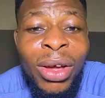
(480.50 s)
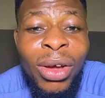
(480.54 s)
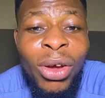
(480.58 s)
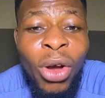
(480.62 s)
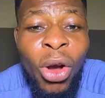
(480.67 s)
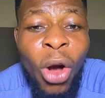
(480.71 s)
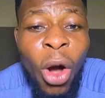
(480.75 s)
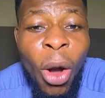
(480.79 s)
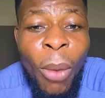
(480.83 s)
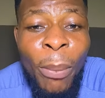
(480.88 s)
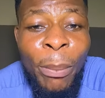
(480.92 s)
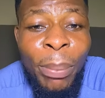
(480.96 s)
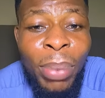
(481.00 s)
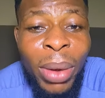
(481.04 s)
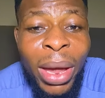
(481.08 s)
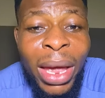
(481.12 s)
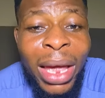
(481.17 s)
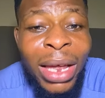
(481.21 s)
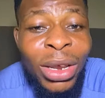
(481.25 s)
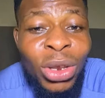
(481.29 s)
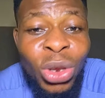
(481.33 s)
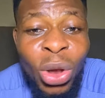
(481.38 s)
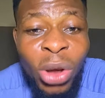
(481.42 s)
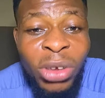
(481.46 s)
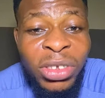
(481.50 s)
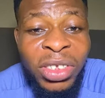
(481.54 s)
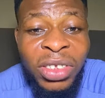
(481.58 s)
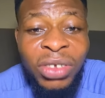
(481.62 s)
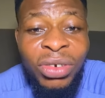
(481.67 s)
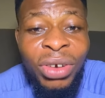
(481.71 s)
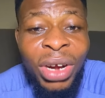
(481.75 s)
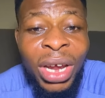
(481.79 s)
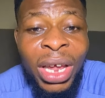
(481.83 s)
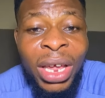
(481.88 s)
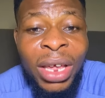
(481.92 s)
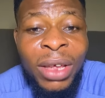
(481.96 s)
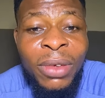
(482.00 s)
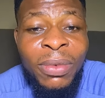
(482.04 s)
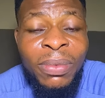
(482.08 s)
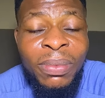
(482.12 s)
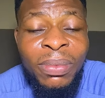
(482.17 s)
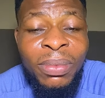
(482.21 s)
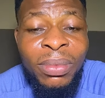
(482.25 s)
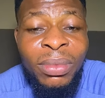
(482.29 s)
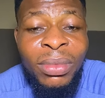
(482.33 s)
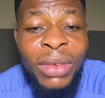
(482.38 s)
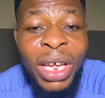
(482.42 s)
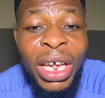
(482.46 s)
comp industry
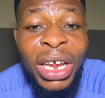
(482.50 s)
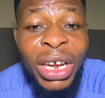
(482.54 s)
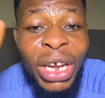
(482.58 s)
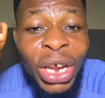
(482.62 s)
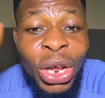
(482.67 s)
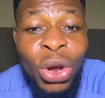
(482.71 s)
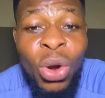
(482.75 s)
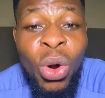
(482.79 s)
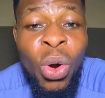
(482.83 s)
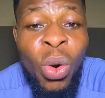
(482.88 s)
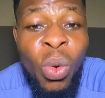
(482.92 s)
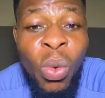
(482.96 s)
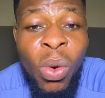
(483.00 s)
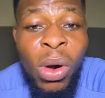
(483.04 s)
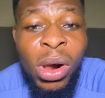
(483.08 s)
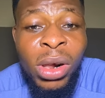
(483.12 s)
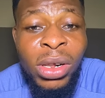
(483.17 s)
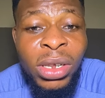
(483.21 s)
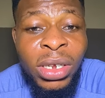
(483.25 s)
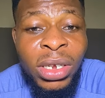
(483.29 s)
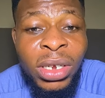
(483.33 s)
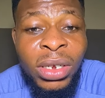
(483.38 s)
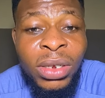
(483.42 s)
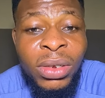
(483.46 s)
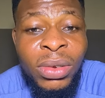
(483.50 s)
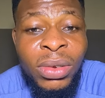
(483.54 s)
in the whole world.